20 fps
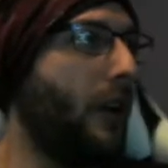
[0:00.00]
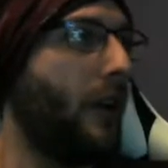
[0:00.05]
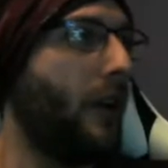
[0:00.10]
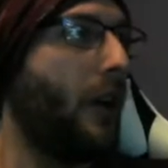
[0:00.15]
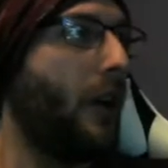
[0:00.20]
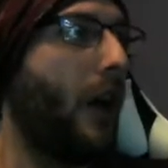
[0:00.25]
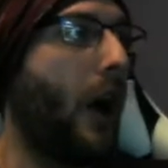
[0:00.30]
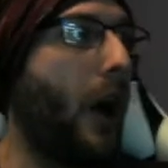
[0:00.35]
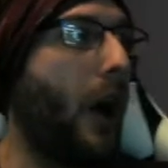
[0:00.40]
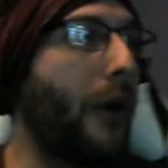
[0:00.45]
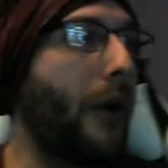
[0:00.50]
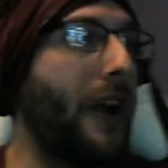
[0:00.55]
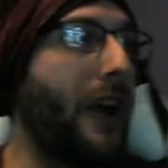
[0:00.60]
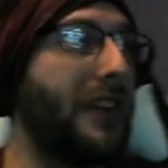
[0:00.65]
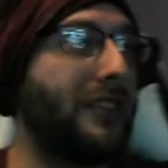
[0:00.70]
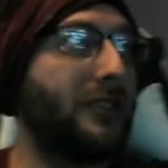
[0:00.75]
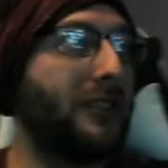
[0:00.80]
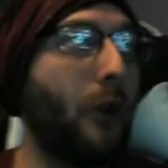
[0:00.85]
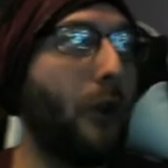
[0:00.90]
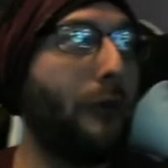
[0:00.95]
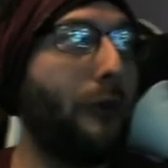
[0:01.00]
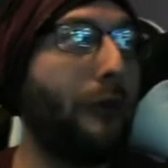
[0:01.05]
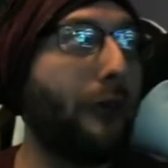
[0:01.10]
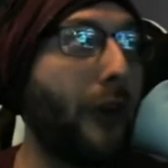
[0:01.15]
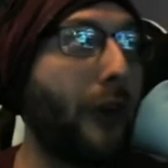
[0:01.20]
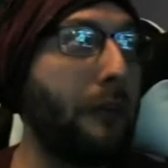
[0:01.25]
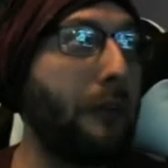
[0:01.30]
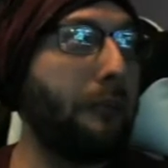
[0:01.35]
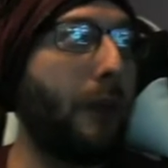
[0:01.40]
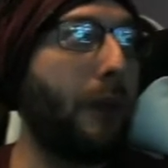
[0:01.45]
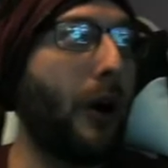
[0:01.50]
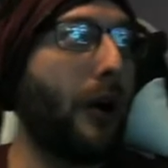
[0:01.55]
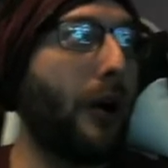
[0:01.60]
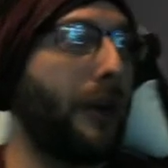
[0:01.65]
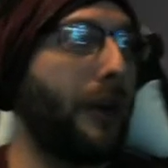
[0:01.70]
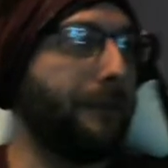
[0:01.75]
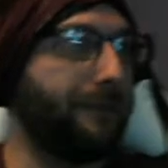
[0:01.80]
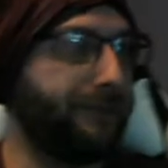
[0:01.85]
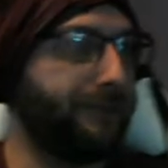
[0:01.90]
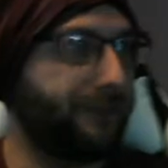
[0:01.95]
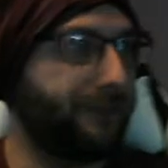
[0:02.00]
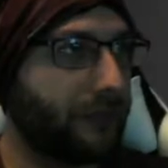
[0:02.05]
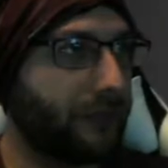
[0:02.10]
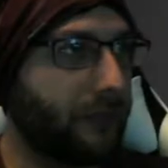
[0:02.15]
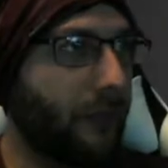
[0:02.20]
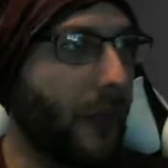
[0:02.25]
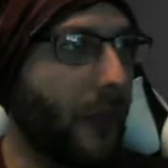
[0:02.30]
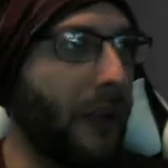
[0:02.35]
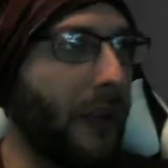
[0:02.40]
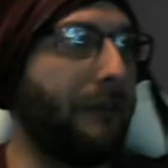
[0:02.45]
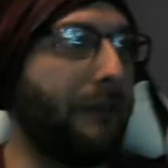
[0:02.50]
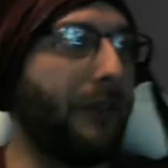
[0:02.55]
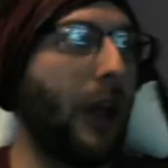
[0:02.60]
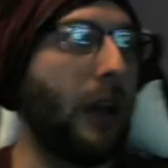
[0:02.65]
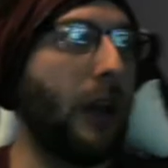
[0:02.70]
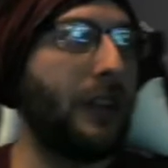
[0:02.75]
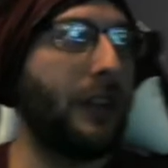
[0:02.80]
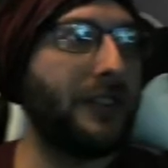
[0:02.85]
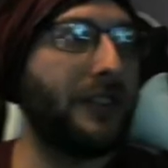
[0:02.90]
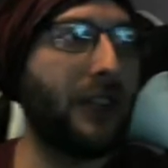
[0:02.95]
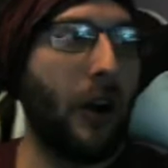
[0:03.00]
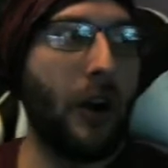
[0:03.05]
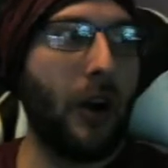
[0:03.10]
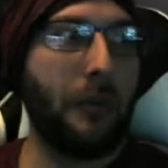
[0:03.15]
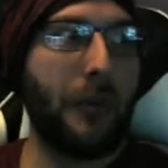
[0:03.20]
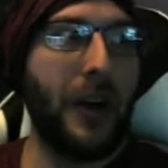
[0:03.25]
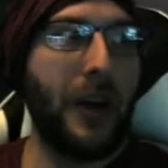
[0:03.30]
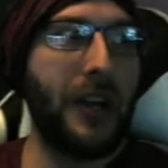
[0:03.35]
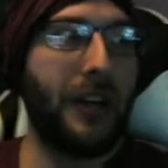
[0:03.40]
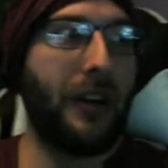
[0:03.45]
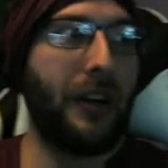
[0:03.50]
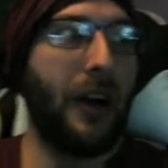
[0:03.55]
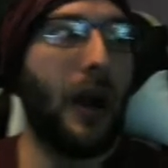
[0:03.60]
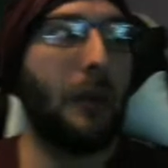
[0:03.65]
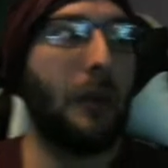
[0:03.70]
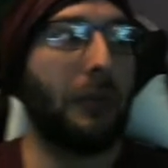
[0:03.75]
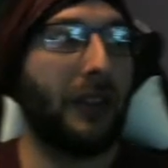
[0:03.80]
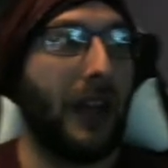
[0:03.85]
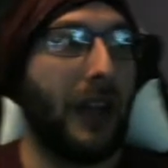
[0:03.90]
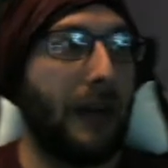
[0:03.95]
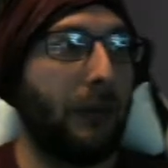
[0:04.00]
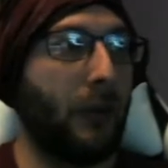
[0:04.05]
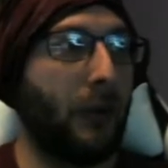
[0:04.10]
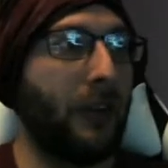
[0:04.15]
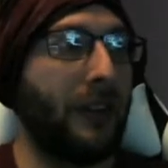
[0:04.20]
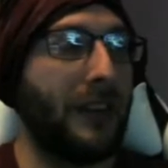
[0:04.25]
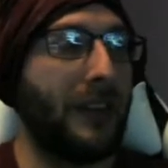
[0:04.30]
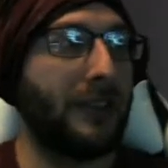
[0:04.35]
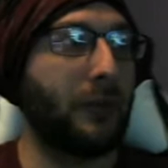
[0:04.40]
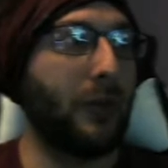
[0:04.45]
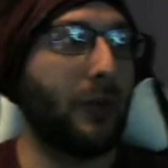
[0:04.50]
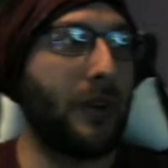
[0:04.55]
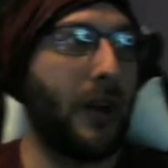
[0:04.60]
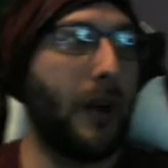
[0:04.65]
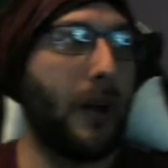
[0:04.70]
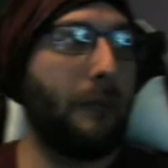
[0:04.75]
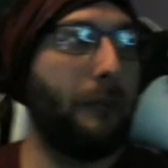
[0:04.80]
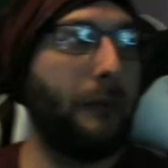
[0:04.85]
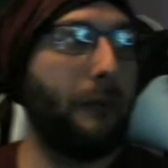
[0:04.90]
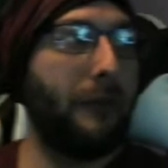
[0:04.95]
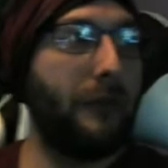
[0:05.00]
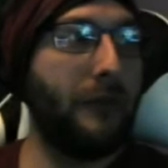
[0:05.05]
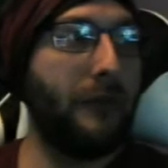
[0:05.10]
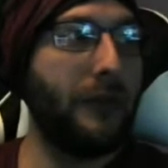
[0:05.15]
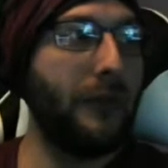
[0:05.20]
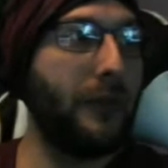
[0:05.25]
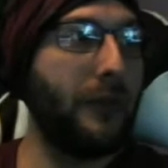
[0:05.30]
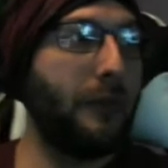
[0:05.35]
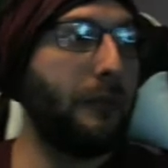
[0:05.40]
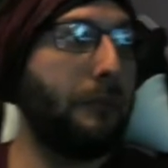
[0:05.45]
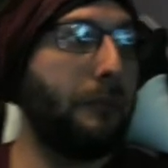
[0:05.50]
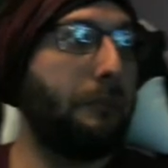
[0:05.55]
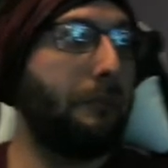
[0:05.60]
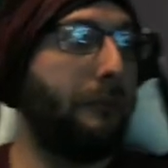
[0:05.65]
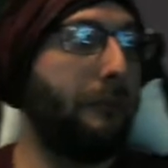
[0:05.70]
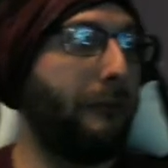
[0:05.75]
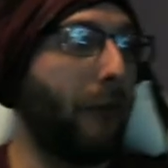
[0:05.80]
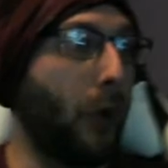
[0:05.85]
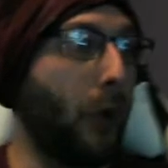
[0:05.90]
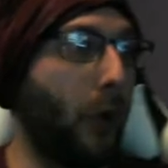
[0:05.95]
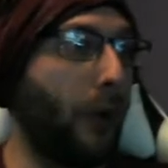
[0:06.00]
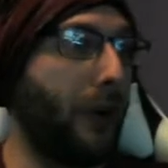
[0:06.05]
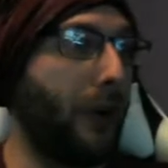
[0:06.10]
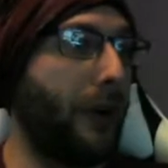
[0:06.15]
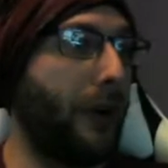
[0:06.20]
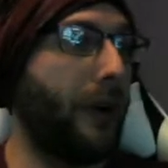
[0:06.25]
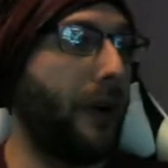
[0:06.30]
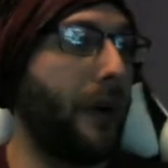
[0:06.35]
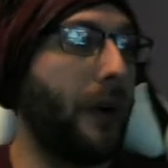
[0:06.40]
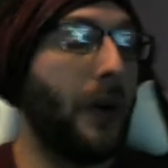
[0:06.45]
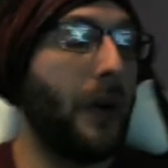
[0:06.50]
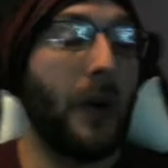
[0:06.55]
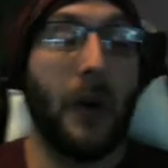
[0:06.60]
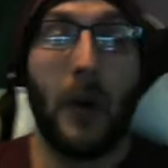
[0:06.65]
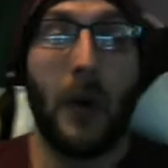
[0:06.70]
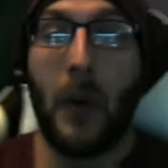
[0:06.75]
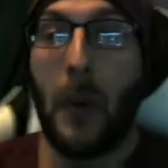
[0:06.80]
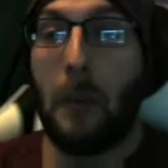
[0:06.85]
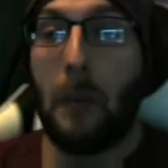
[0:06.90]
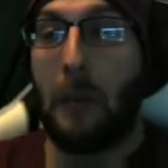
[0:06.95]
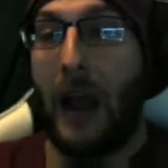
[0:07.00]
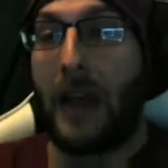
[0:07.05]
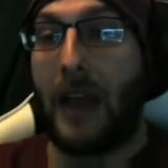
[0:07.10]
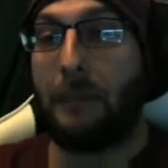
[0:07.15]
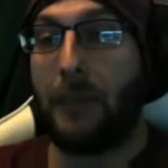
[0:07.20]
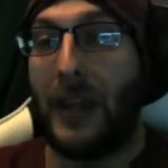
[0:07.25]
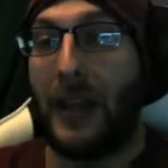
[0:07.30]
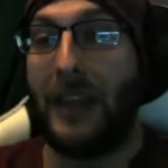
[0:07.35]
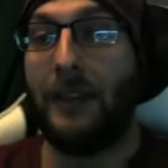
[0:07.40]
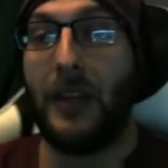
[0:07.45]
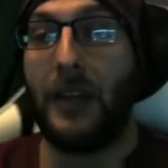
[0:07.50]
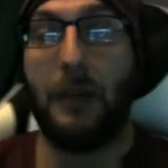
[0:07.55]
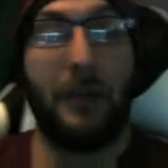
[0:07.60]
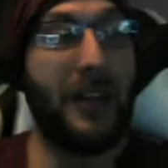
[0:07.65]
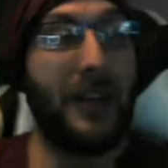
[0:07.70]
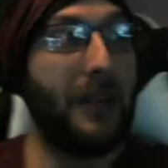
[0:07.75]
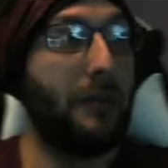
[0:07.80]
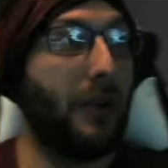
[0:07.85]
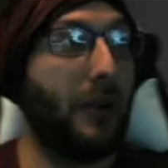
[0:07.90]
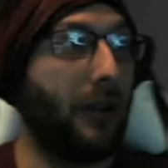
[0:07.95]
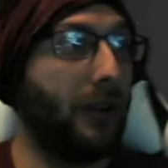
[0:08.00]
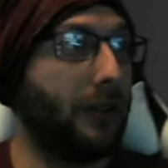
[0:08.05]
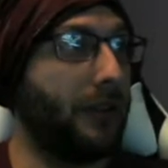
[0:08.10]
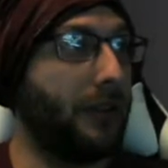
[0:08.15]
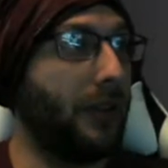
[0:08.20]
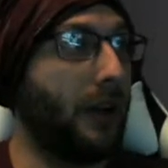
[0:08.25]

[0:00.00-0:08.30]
All right, so front bar, Flawless Dawnbreaker. I'm leveling this one up for my PvP build.